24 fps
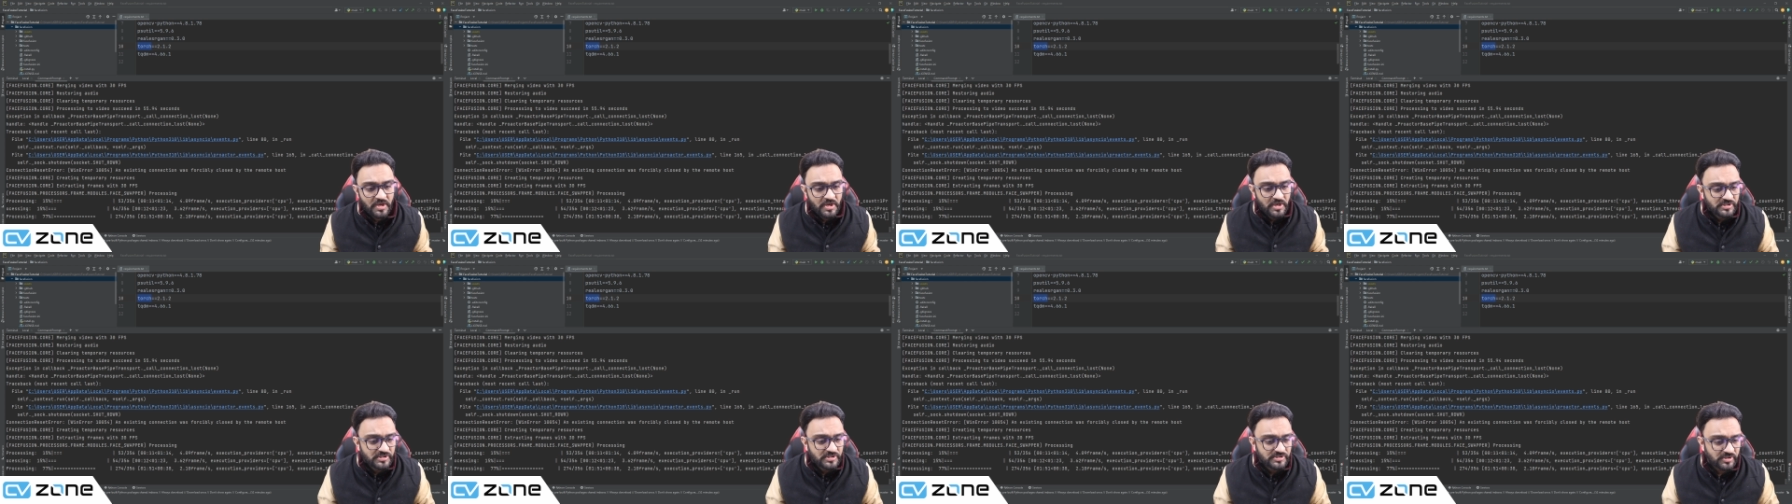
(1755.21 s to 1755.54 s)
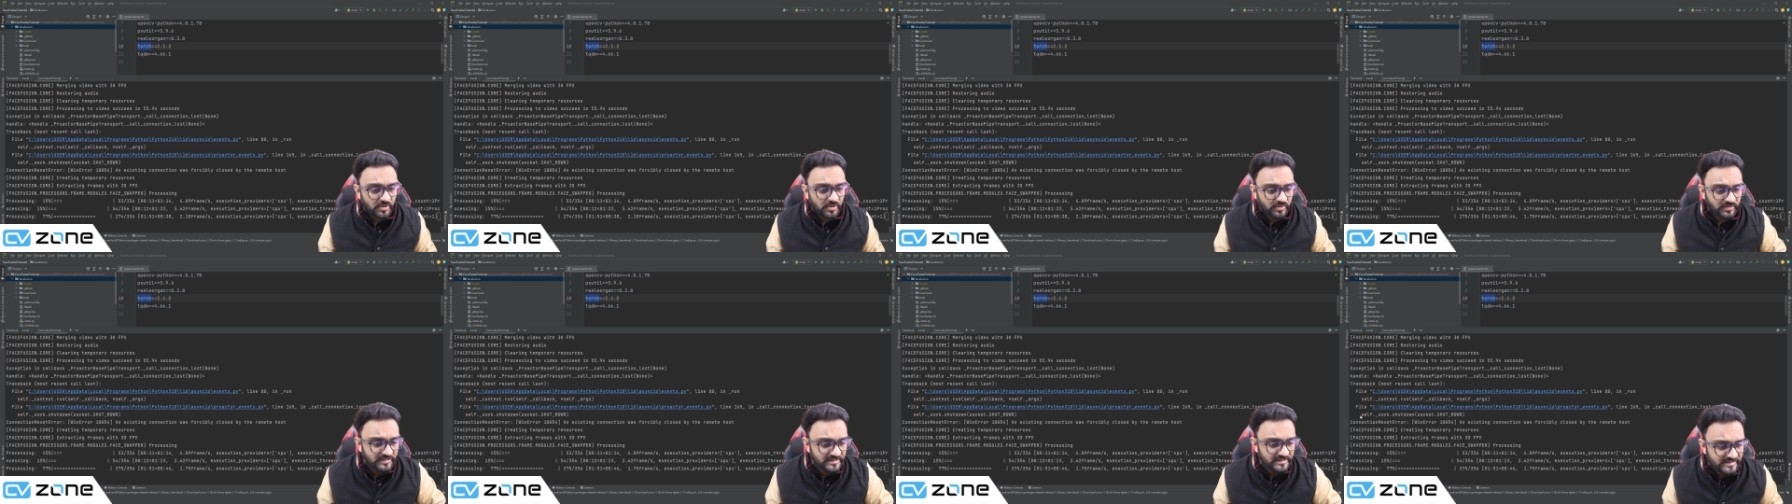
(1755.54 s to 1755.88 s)
So
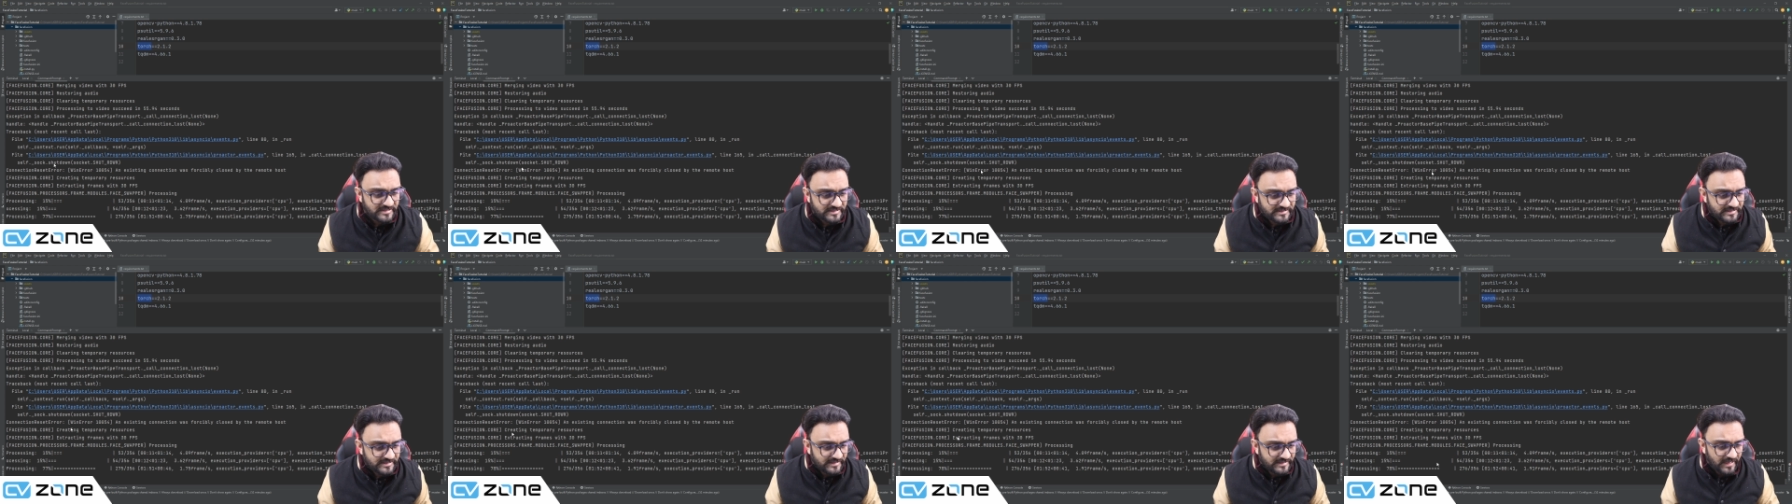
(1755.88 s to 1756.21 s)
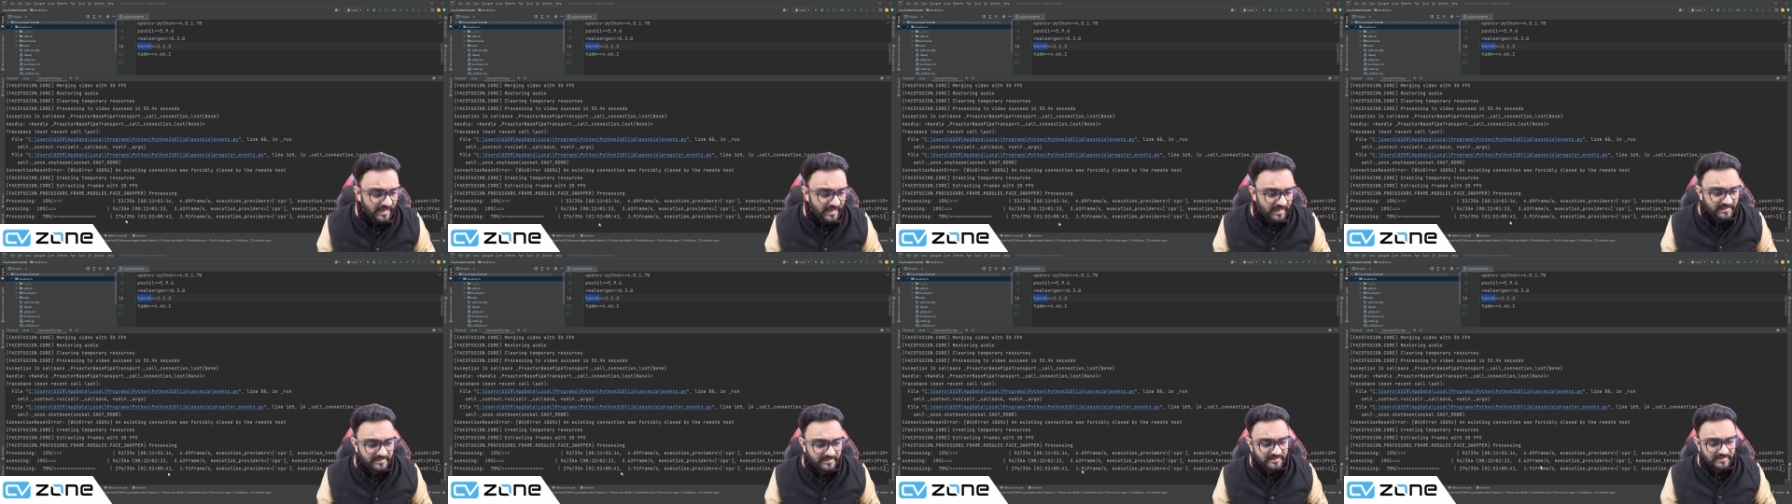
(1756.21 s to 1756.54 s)
this is the
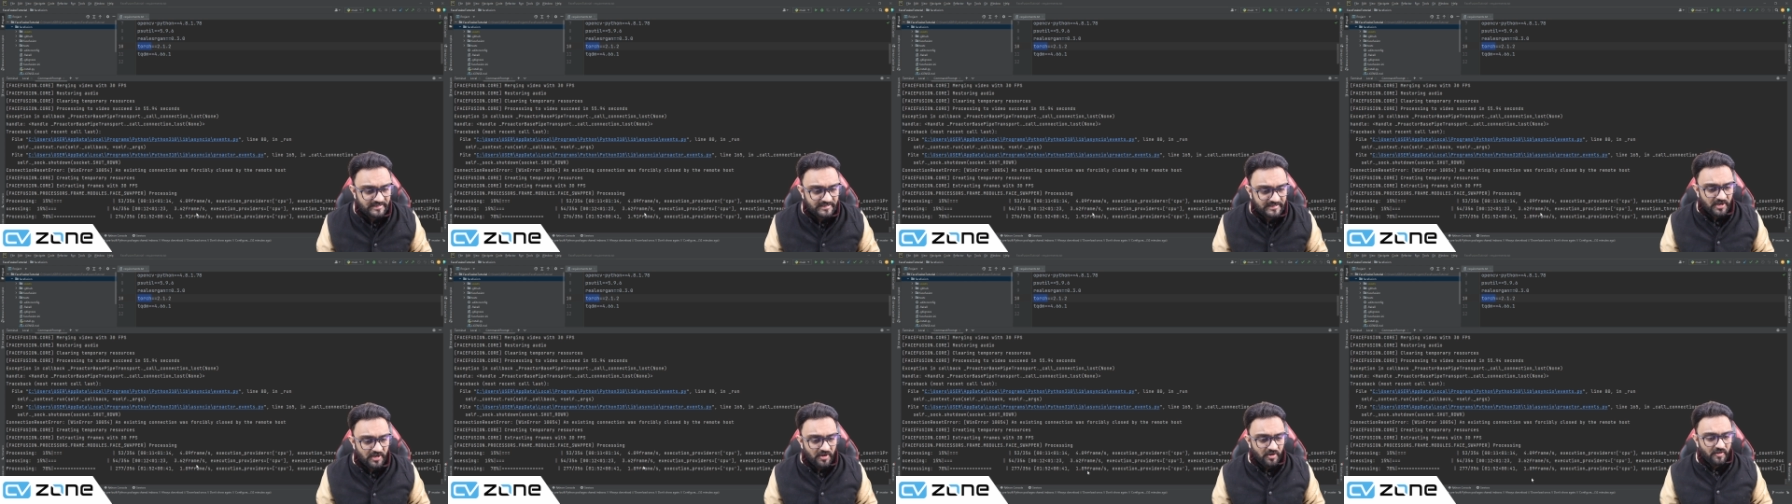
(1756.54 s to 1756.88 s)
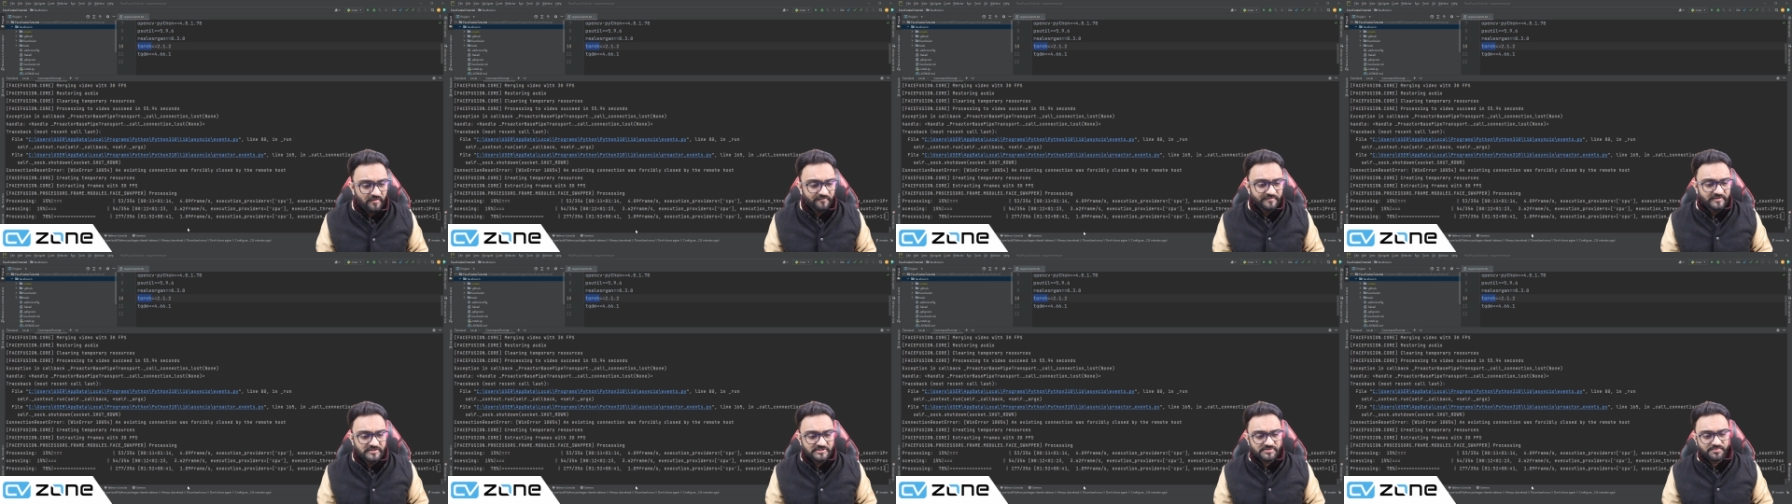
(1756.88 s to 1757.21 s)
idea
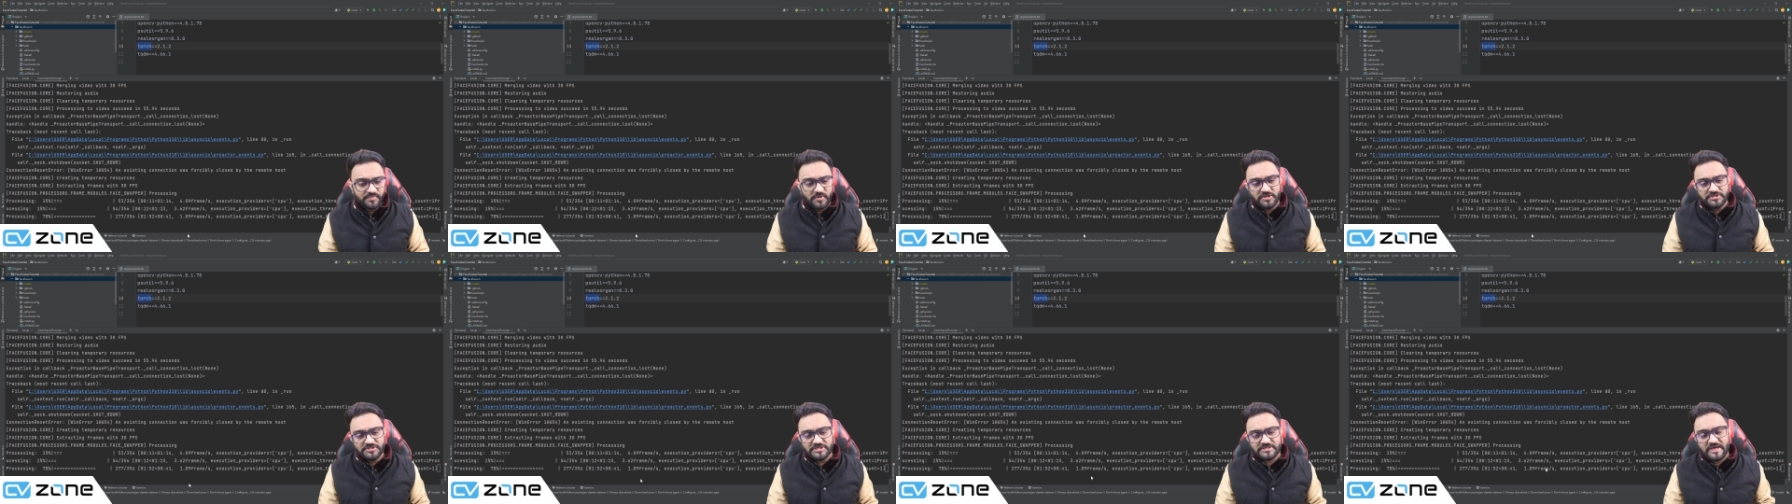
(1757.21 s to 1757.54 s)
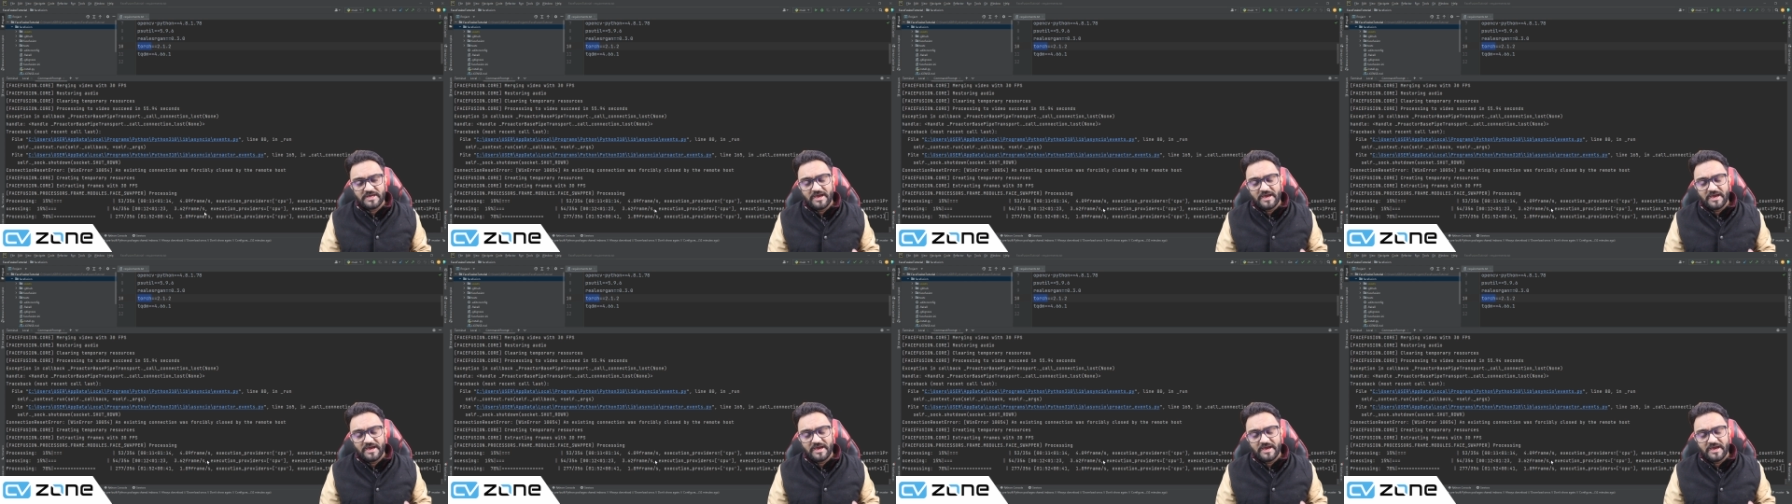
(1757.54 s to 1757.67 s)
of this project.